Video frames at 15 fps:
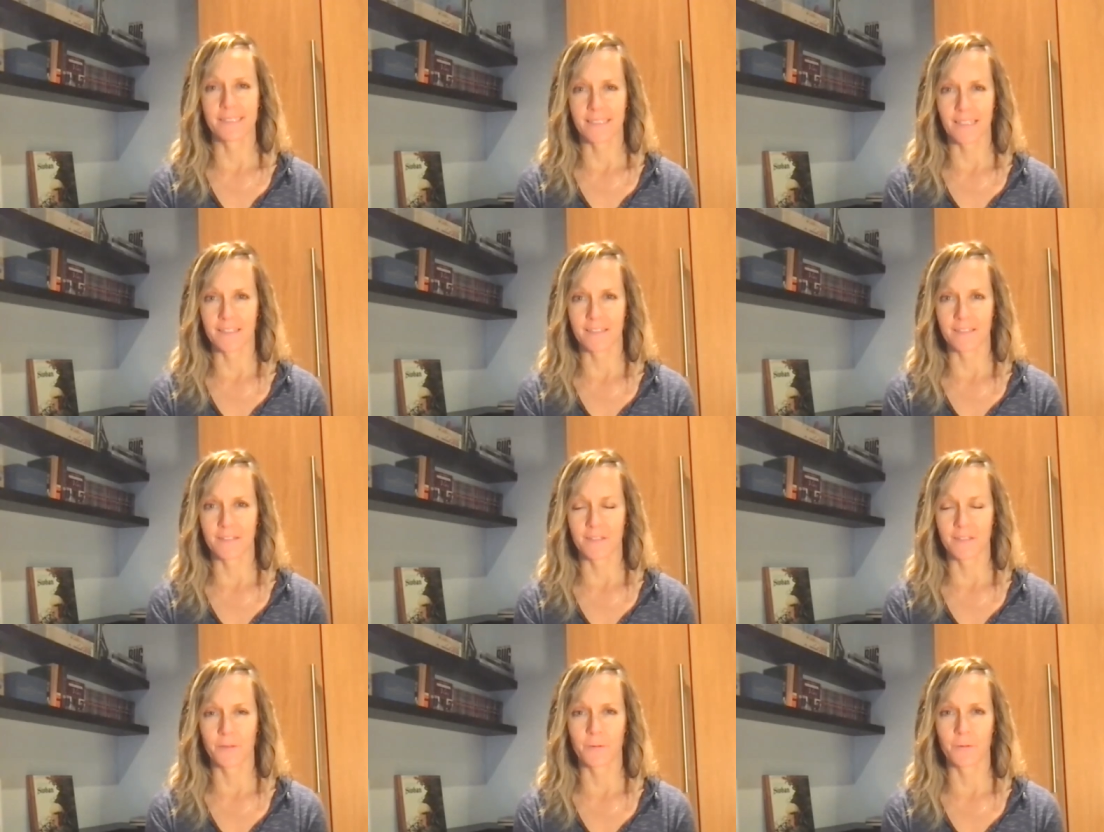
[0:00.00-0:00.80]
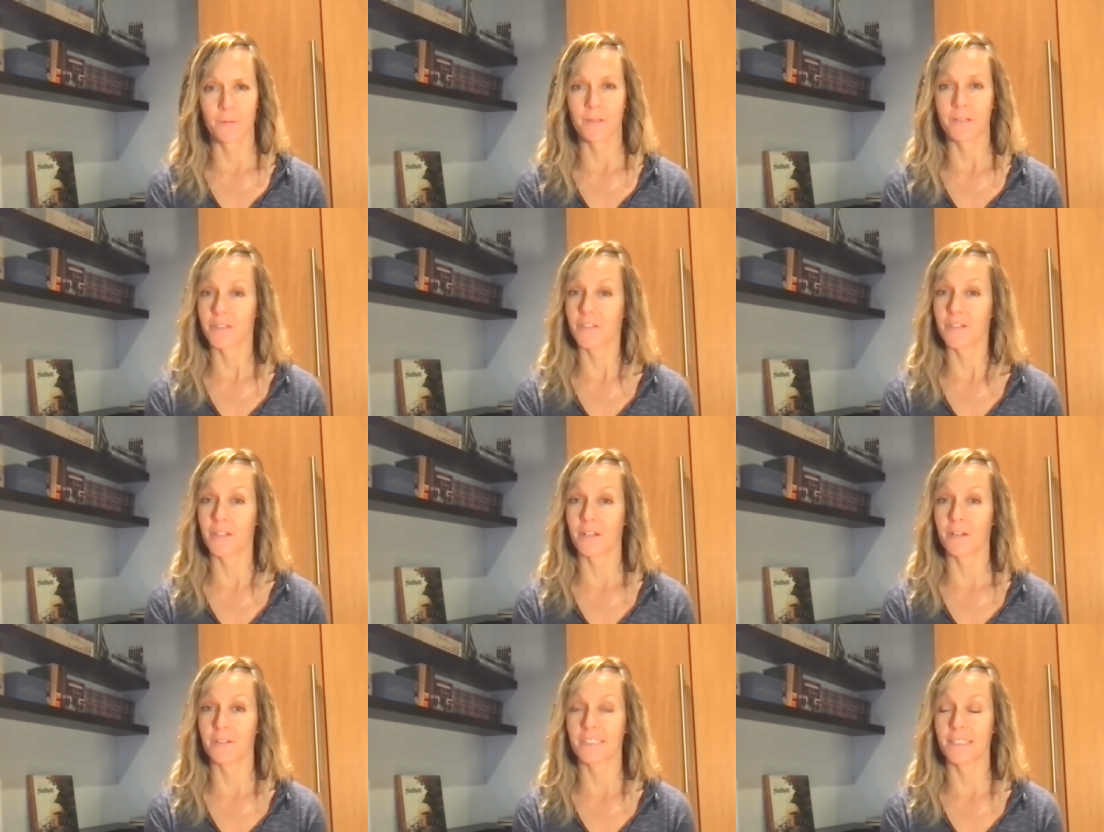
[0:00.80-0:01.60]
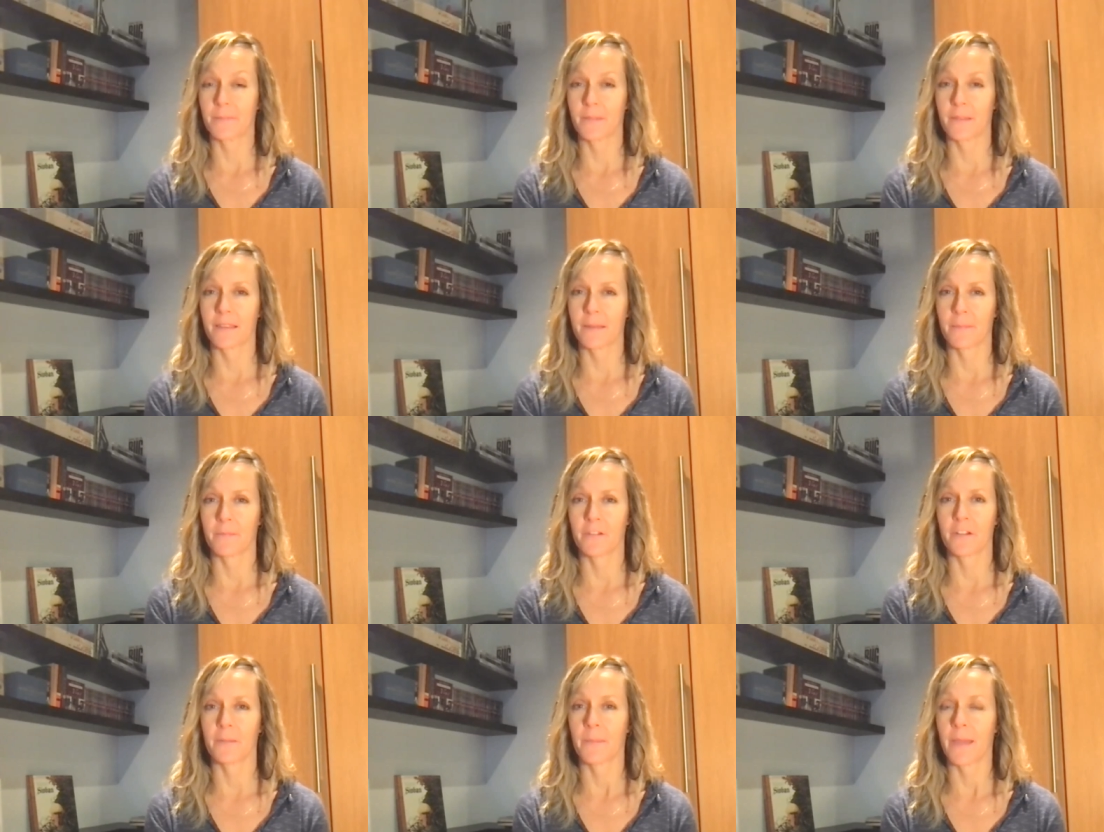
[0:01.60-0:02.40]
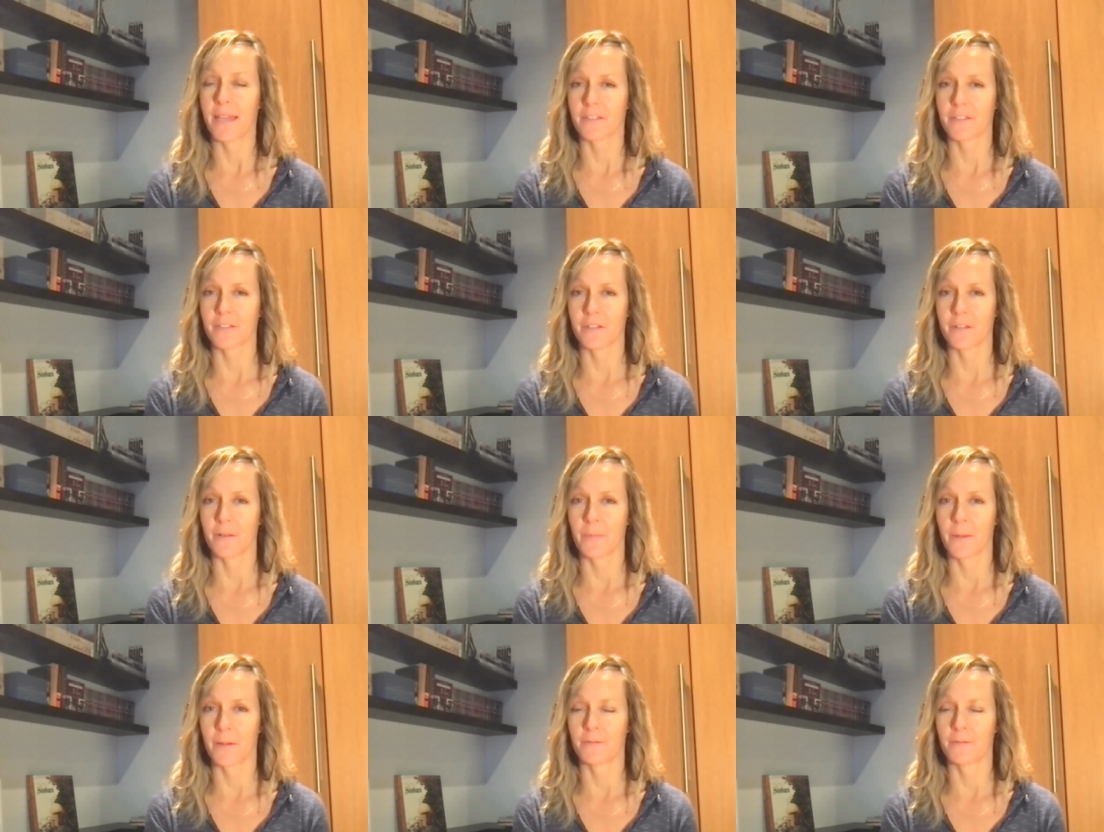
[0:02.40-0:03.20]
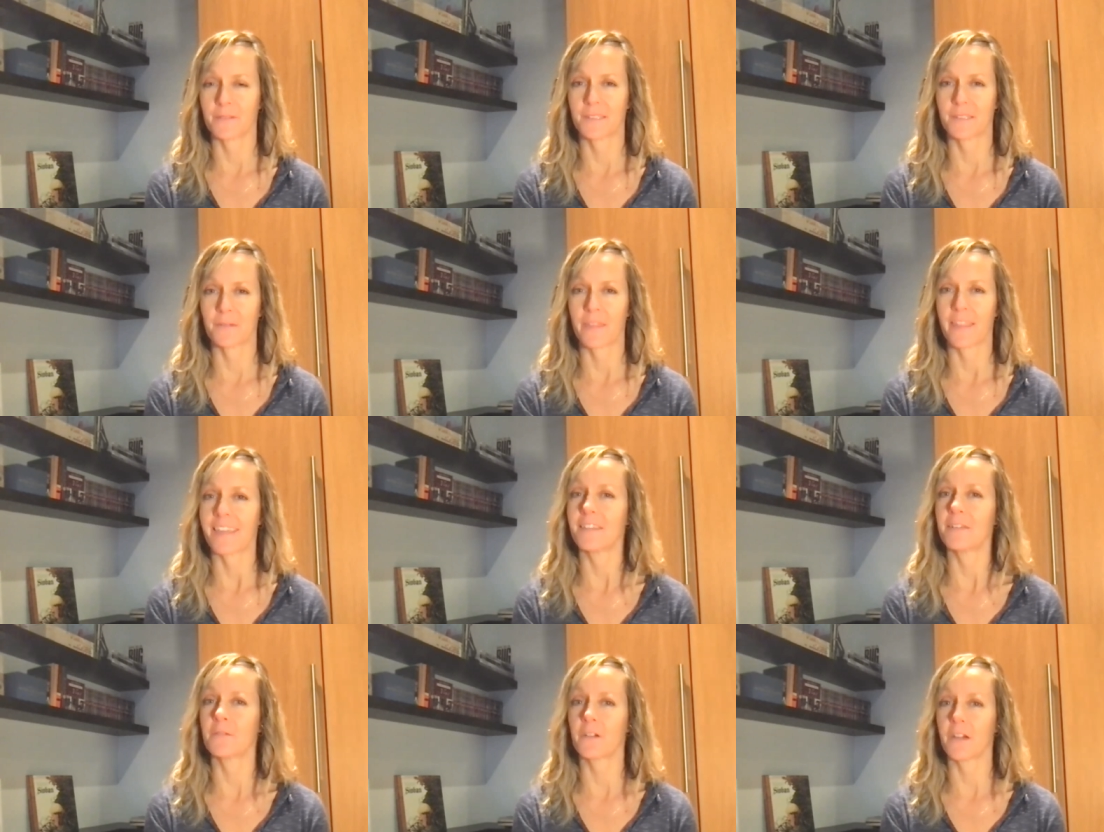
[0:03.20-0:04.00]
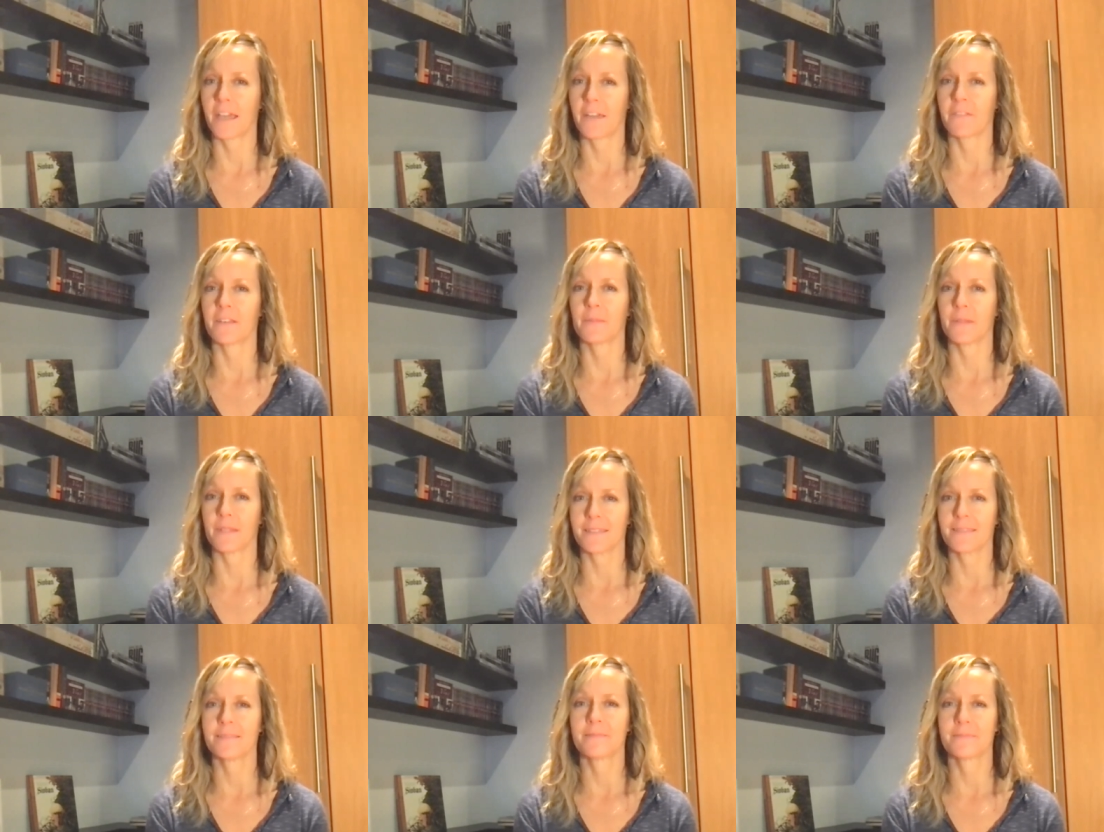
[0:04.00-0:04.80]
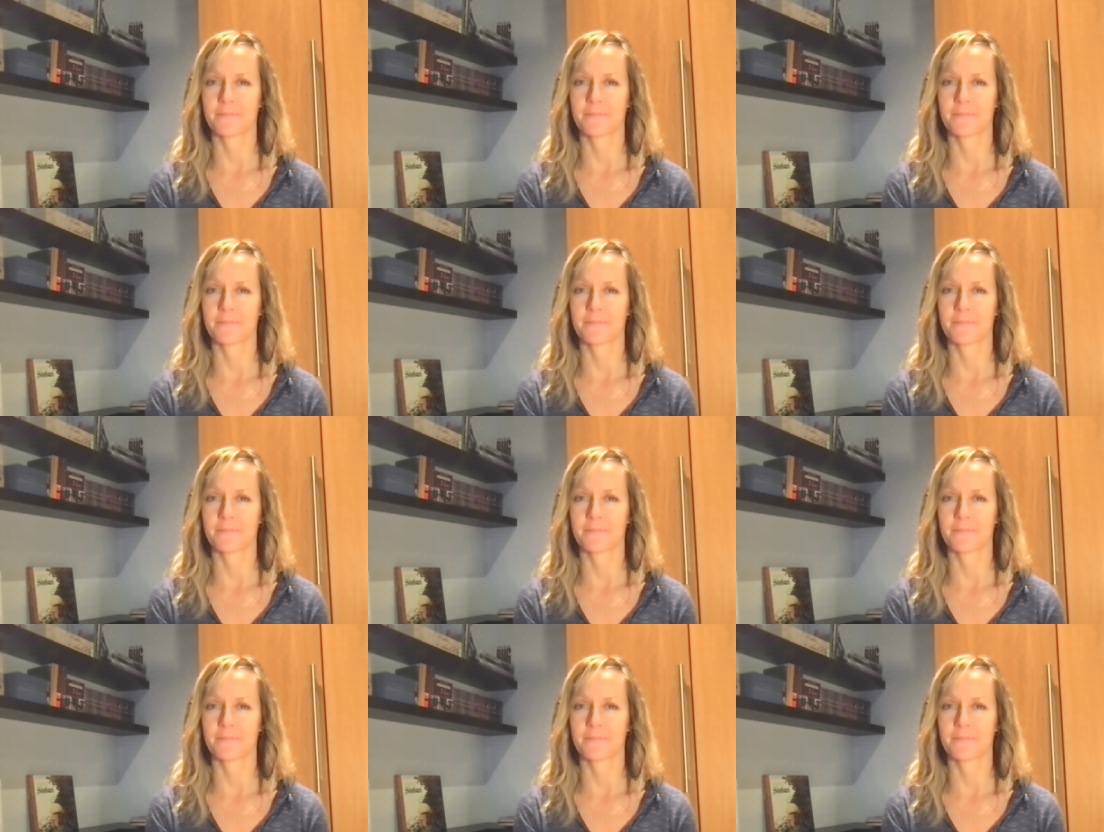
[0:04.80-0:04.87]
excited to share something I'm very passionate about, so thank you for having me.